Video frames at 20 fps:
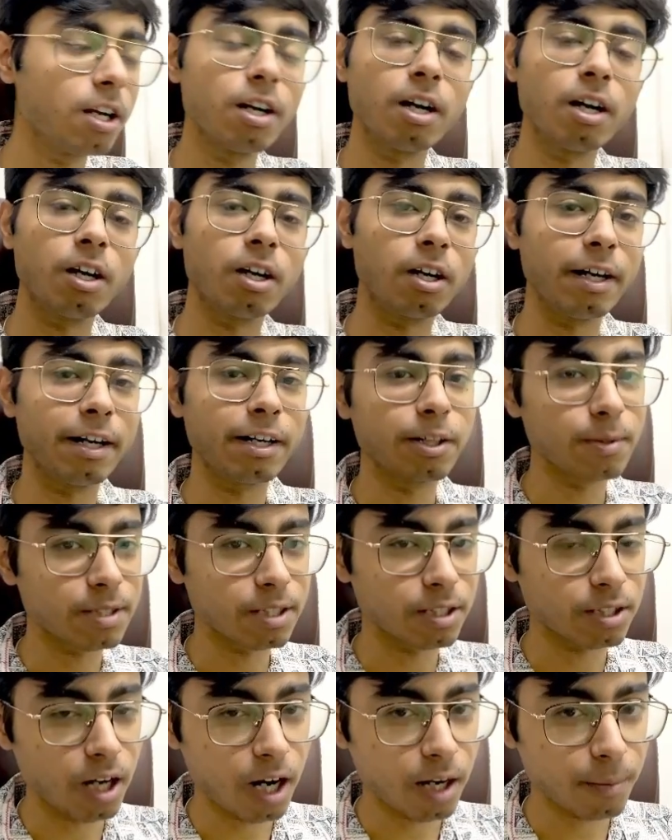Uh, it
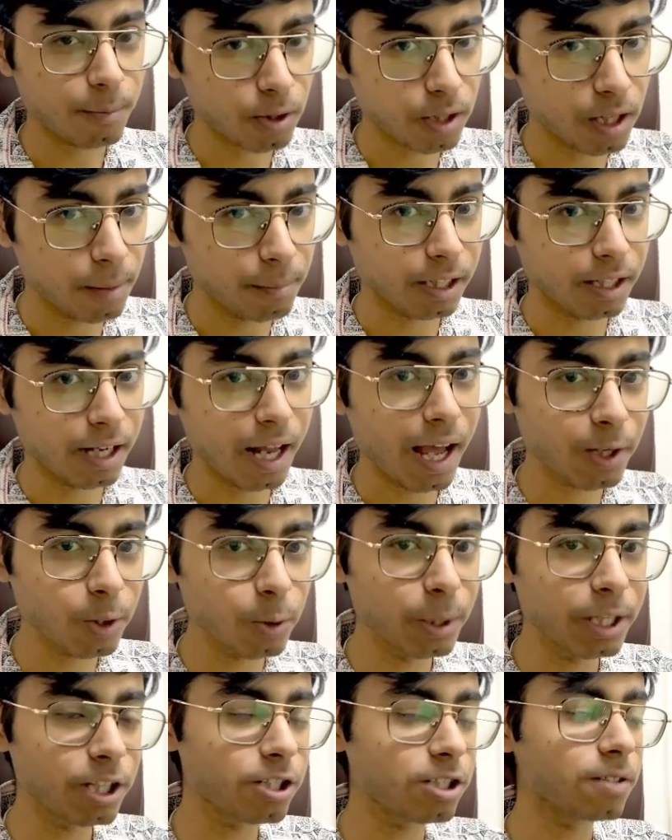uses Dart programming
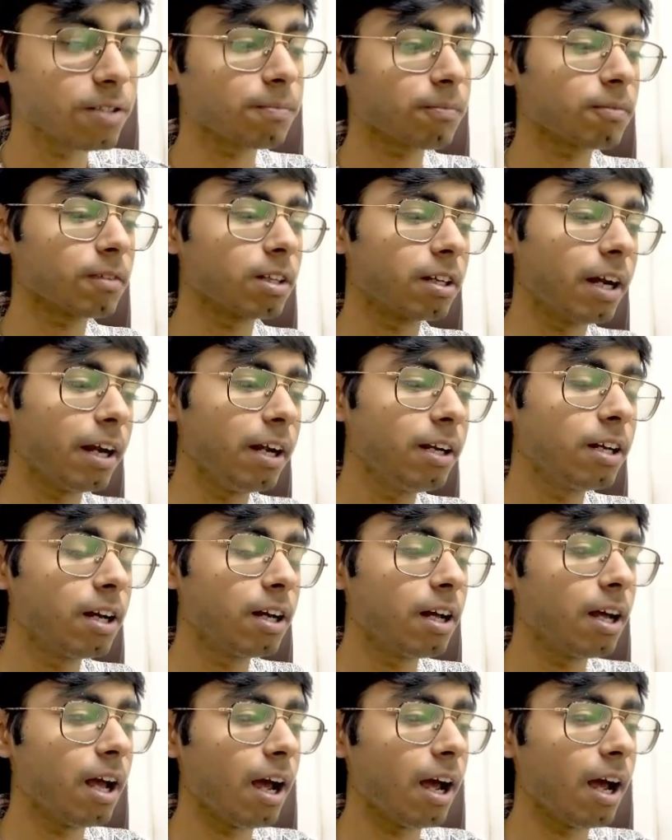language, right?